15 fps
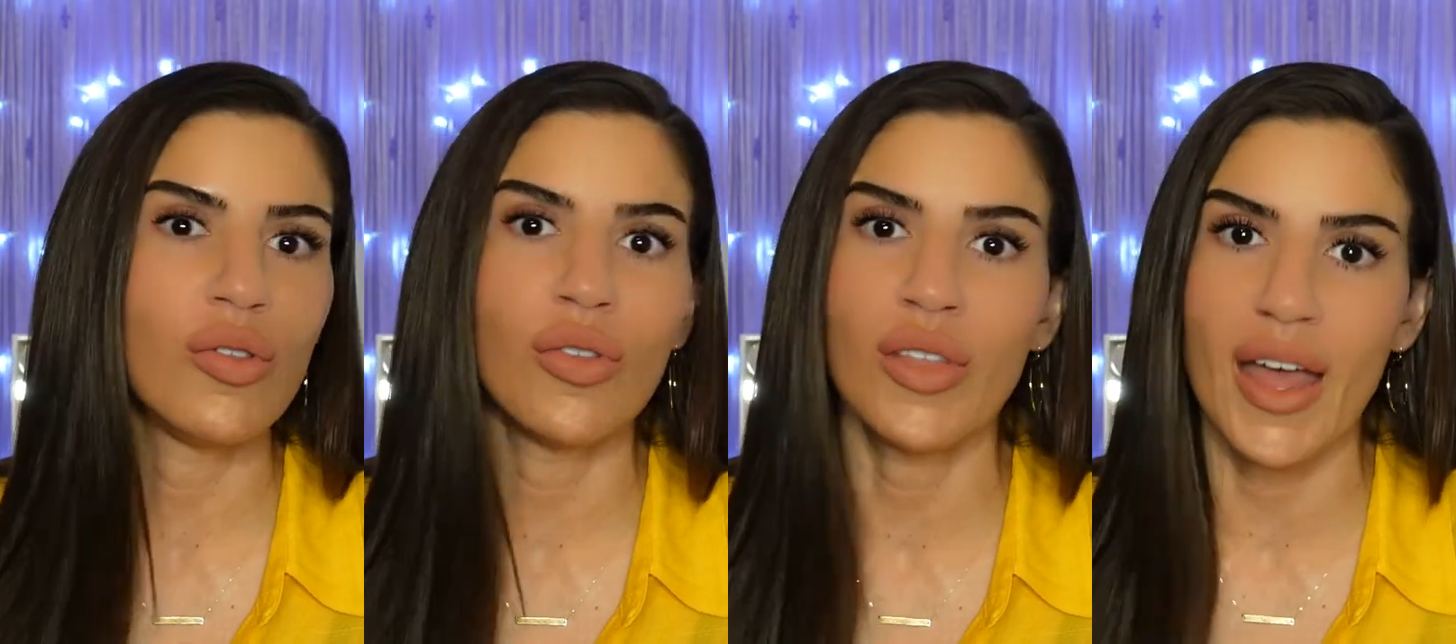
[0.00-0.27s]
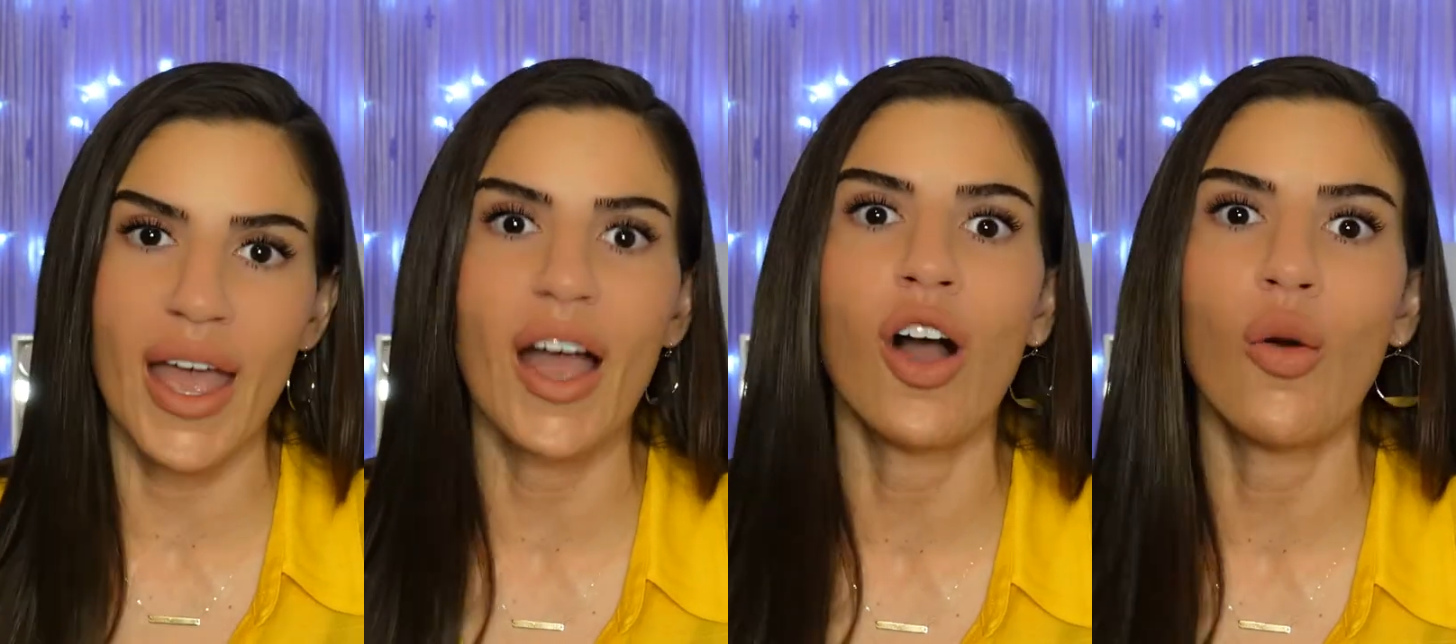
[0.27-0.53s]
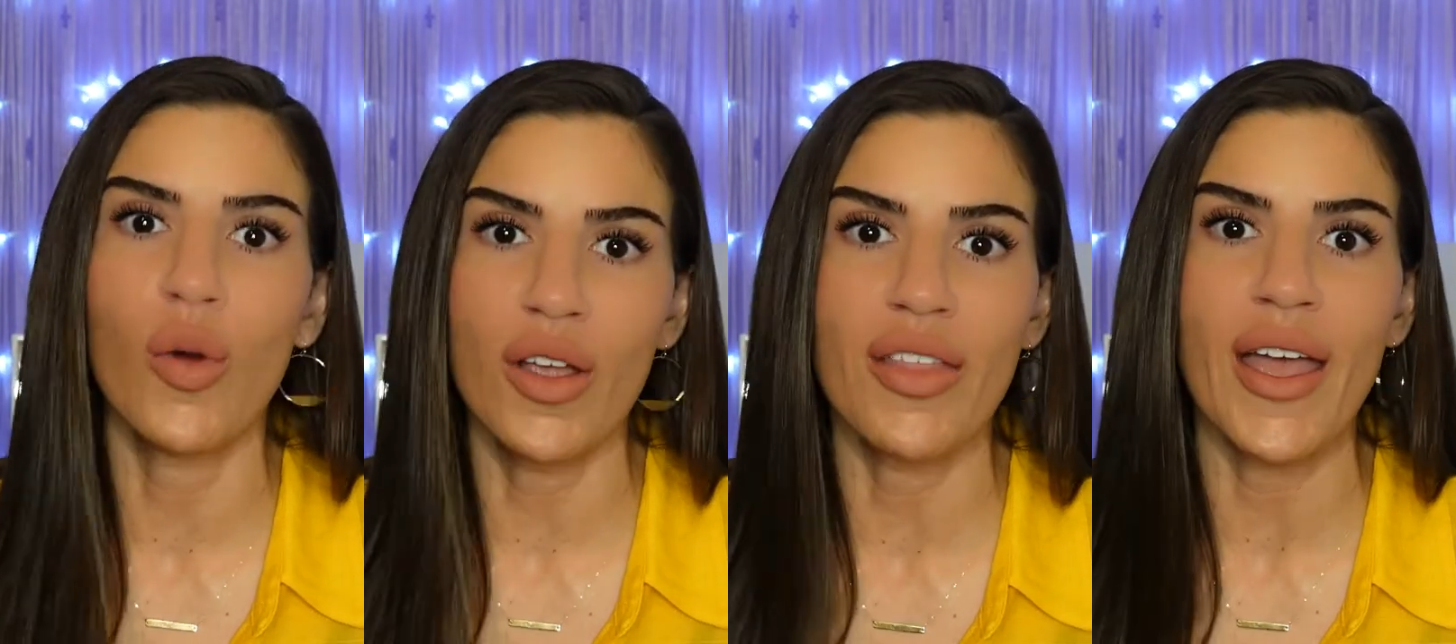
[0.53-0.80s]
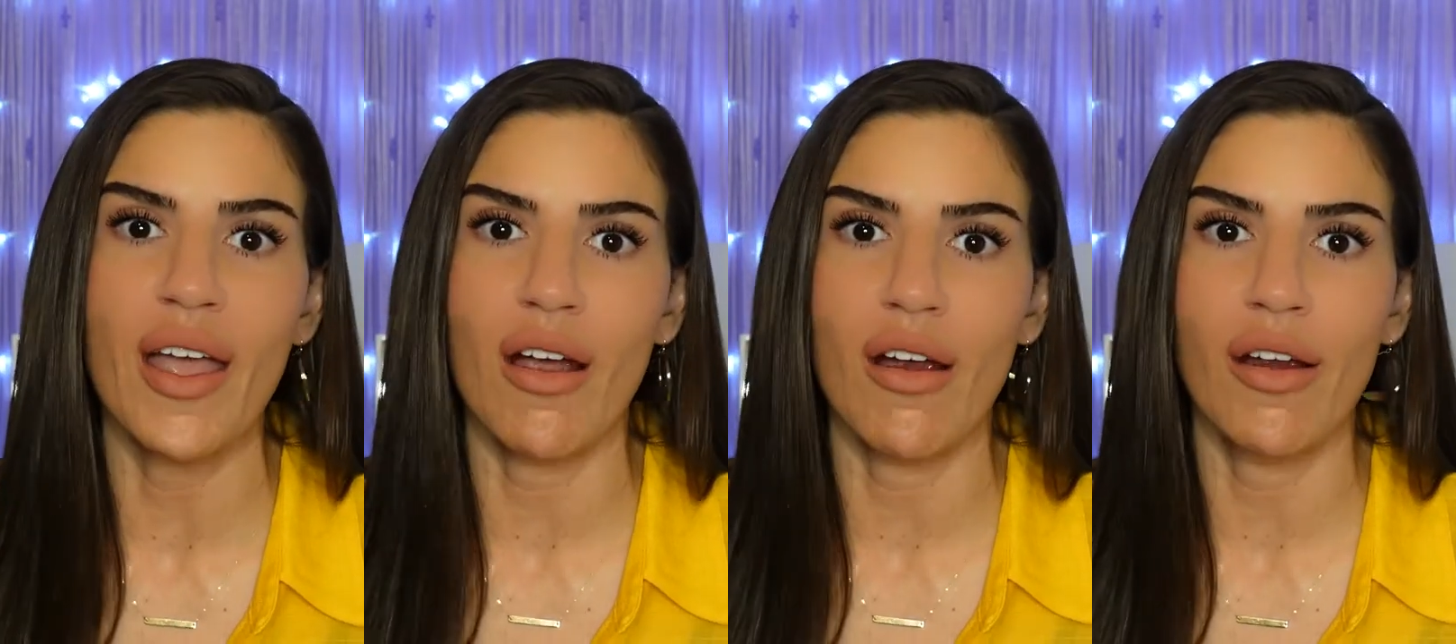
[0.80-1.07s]
the hell where
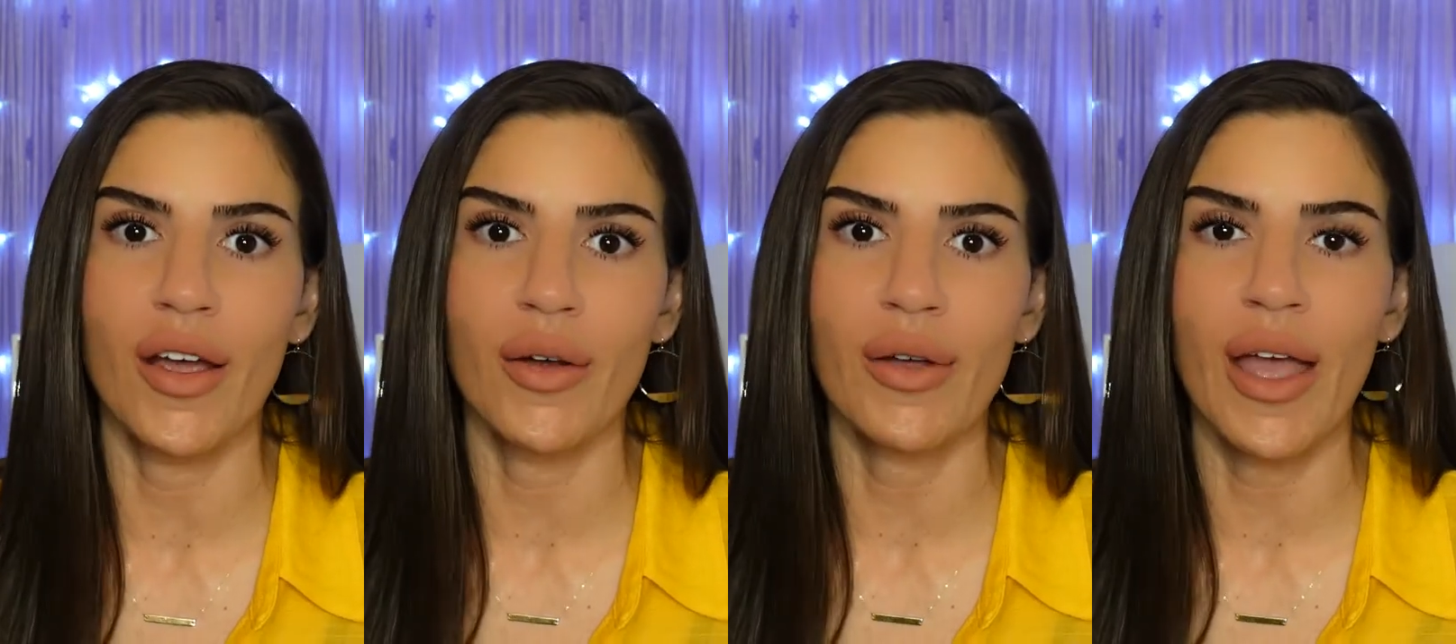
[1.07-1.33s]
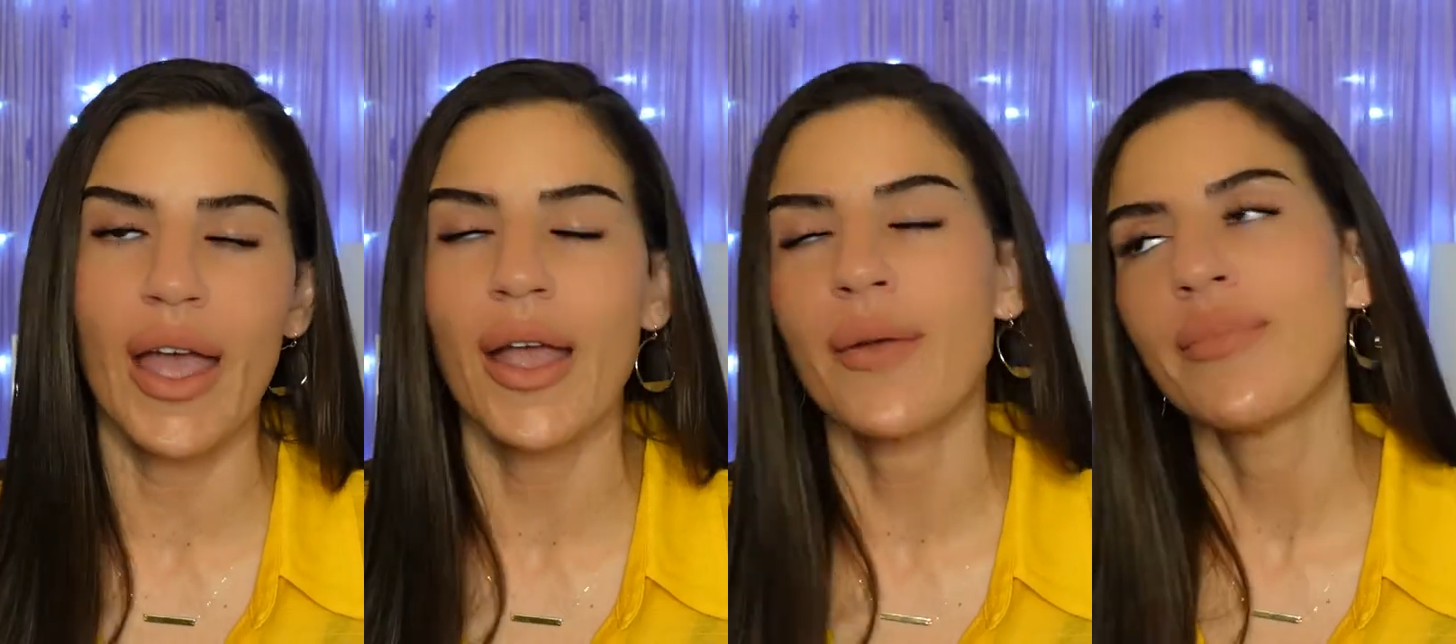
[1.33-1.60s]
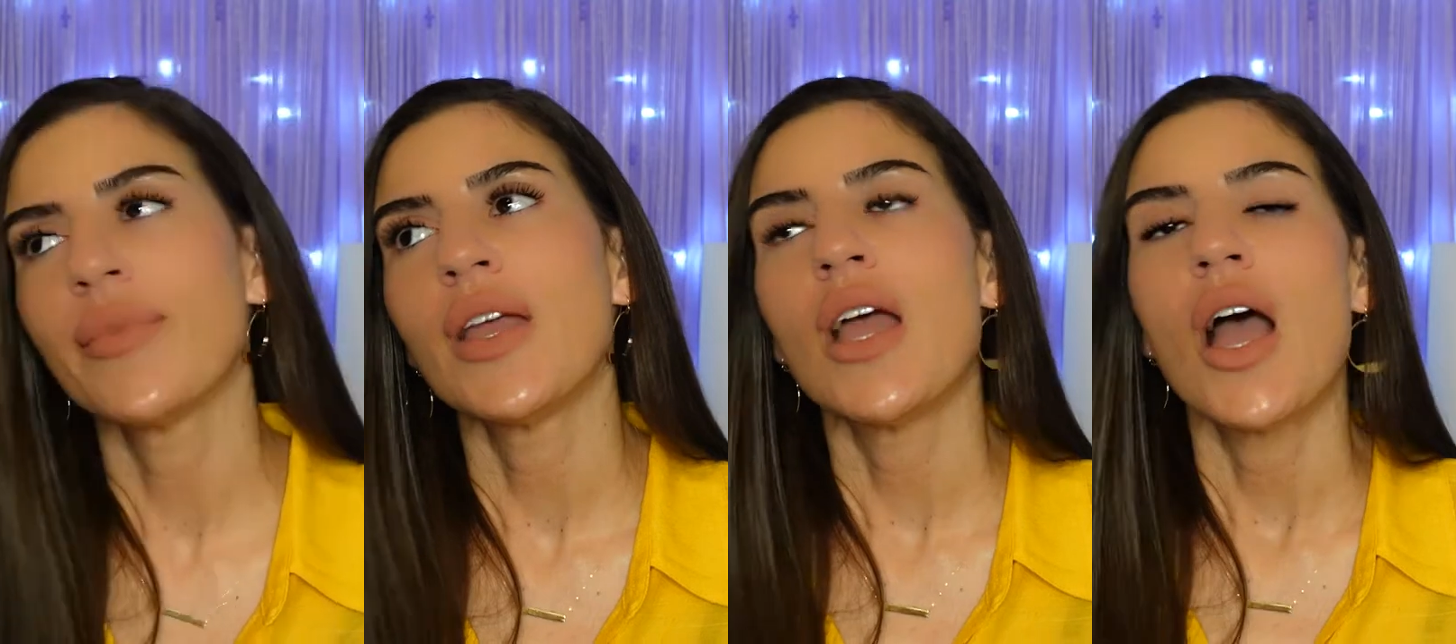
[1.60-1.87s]
they are, okay?